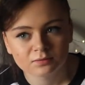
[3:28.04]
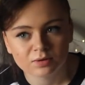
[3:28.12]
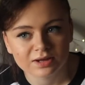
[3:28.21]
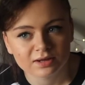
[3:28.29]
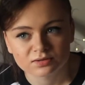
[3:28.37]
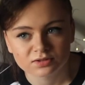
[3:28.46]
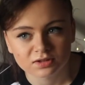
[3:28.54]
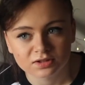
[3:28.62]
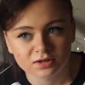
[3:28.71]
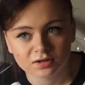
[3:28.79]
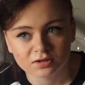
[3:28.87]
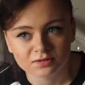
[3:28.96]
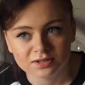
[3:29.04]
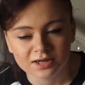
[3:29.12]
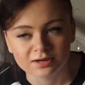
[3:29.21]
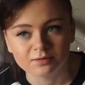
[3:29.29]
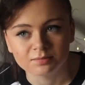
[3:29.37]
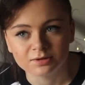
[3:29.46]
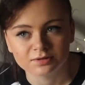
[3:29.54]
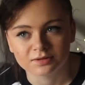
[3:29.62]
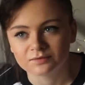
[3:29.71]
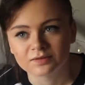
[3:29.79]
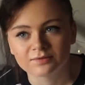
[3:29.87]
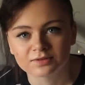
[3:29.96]
wait outside her hotel because
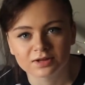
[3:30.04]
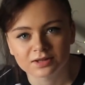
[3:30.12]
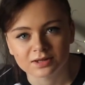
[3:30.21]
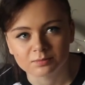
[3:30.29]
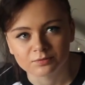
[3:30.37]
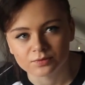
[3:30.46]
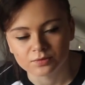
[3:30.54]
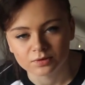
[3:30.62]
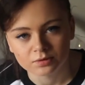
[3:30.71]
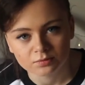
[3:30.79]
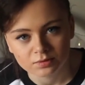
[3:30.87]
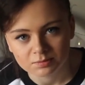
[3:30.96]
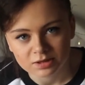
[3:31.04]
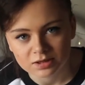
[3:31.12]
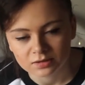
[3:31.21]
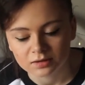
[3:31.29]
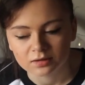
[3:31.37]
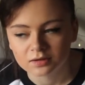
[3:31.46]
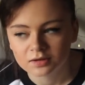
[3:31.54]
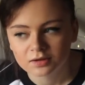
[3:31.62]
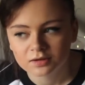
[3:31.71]
I've never done that before and I want to meet her.